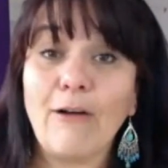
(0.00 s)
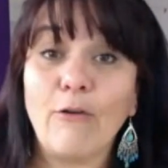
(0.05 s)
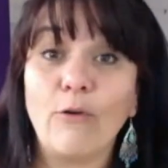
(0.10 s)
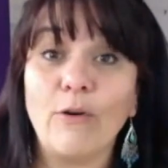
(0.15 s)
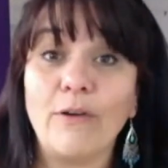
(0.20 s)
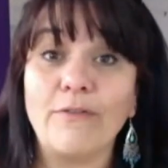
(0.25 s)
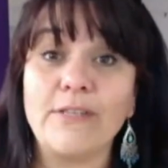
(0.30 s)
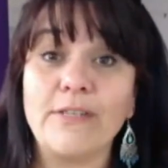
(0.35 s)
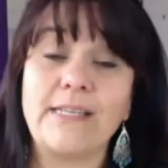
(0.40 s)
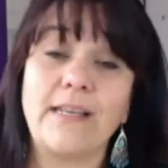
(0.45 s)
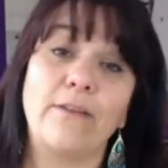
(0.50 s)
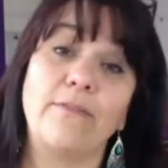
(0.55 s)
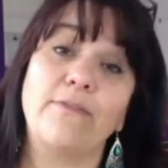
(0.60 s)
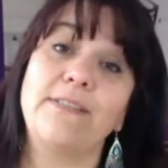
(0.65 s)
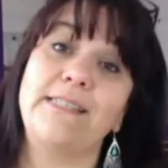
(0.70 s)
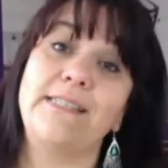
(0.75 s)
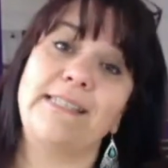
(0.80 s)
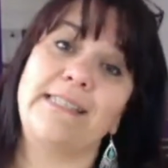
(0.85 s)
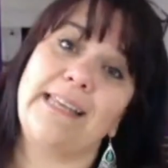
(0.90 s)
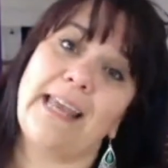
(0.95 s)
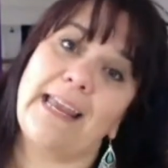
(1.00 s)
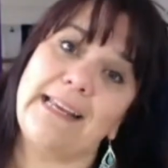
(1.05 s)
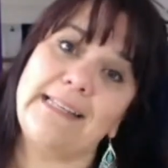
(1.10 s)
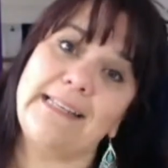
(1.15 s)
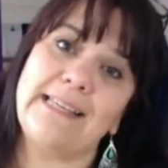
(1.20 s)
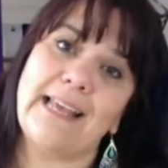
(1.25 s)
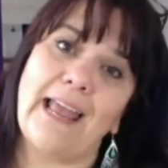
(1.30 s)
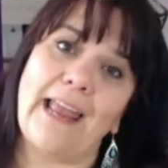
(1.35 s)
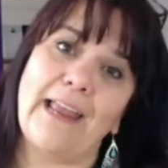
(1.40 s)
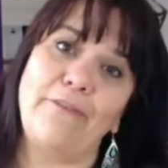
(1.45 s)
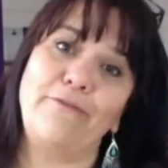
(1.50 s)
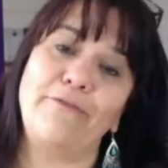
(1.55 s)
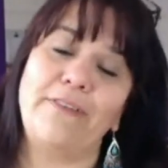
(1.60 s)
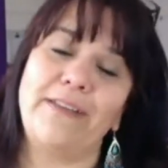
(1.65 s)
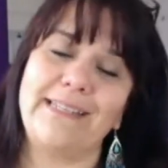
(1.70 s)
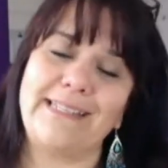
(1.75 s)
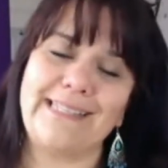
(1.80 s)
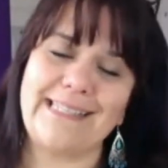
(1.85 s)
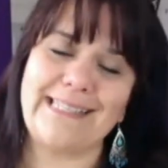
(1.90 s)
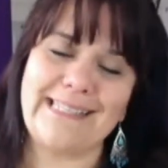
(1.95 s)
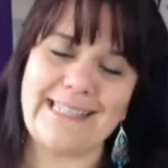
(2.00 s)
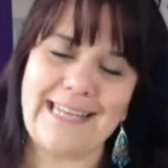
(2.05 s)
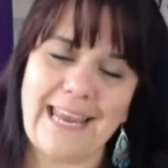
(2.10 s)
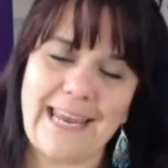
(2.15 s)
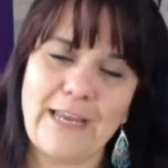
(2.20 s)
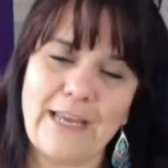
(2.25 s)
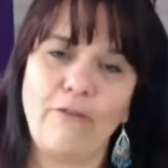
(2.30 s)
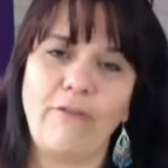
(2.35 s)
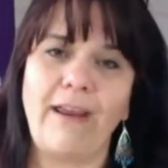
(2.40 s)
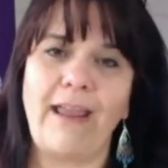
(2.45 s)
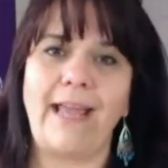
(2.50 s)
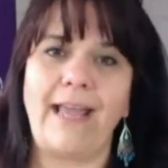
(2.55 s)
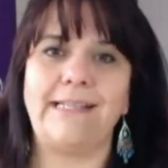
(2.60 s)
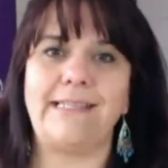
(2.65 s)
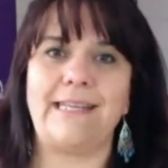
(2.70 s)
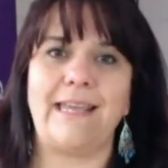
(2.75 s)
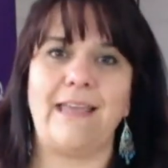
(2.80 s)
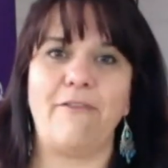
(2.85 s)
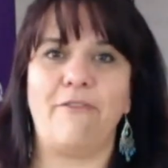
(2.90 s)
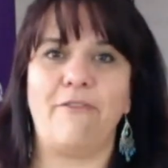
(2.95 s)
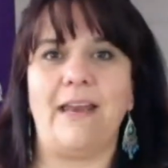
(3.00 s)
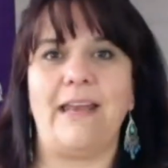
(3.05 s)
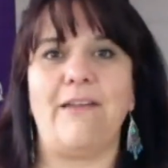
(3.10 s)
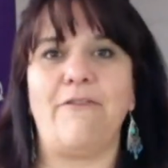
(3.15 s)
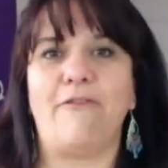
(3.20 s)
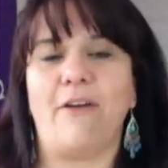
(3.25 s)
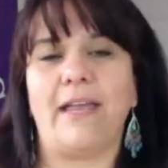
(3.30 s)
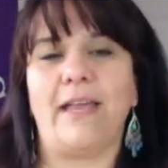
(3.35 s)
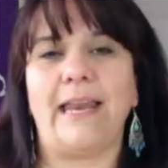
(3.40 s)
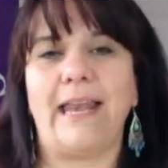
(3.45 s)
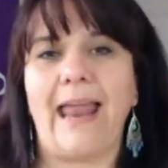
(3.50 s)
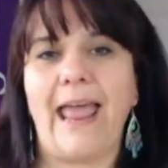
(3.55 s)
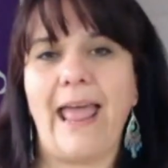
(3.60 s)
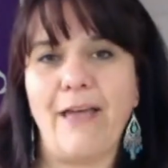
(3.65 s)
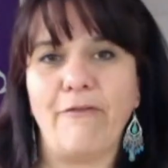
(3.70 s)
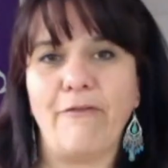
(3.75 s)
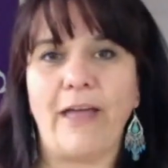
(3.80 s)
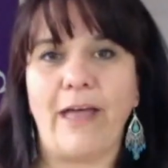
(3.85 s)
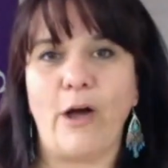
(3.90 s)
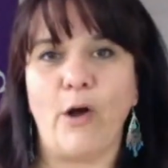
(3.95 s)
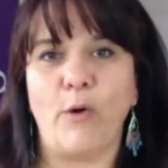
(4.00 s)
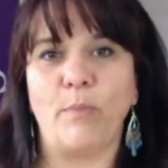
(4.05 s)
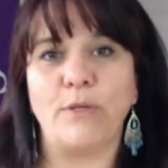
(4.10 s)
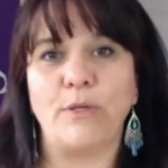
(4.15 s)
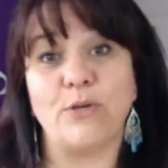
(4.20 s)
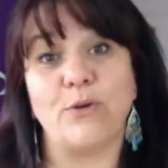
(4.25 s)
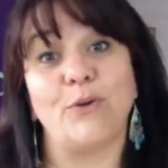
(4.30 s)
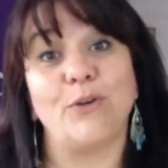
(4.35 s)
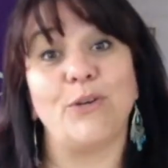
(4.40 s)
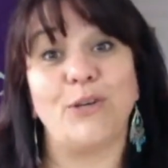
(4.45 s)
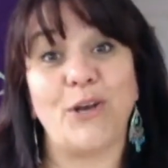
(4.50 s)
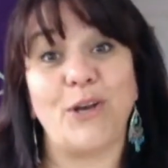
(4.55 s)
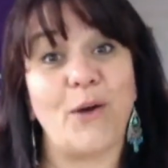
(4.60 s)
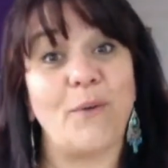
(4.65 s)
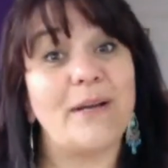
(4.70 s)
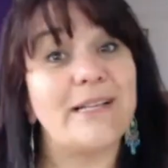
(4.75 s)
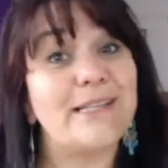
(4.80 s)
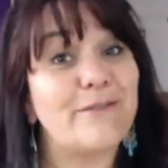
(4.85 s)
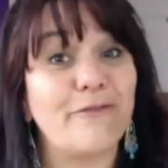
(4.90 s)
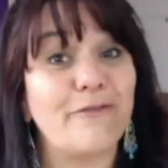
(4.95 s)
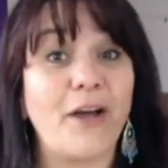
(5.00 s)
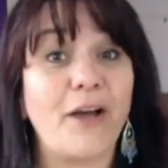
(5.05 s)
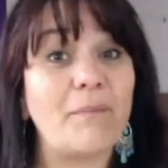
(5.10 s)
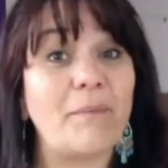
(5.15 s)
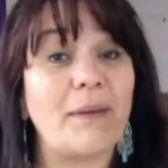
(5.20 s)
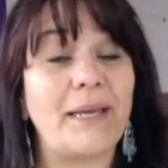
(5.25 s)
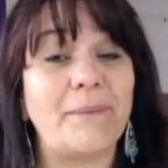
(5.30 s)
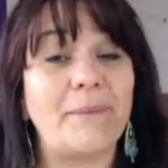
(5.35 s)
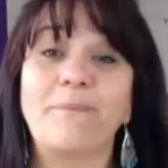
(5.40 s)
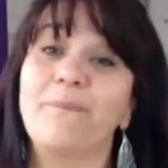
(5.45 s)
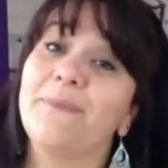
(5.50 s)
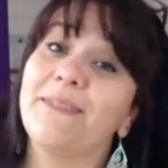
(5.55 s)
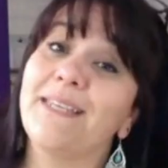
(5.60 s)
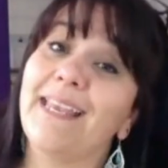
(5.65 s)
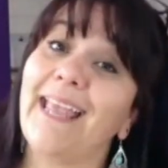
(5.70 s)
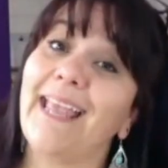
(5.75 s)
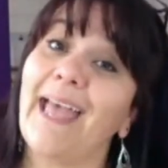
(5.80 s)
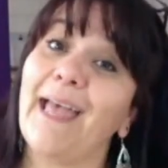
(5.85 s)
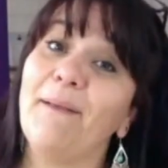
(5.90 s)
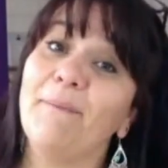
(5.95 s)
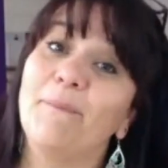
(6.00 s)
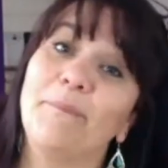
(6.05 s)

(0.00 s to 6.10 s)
all of yourself. Stay safe, stay creative, and if I can ever help at all, you know where to find me. Take care.